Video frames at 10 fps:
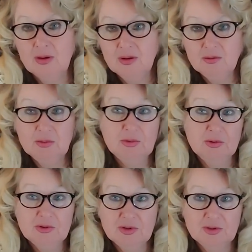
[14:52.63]
I will
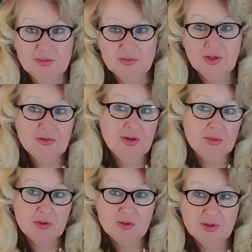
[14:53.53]
put, if
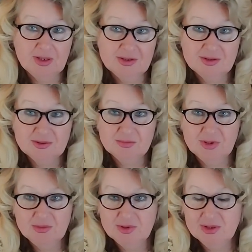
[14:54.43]
I'm correct,
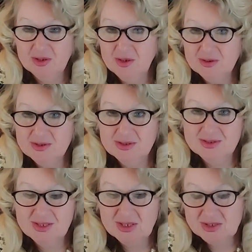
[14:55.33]
maybe the cards are
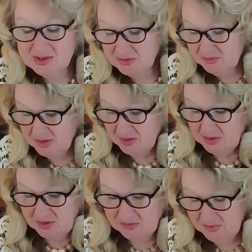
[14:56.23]
saying something
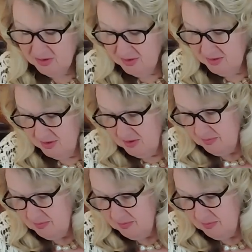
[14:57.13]
different.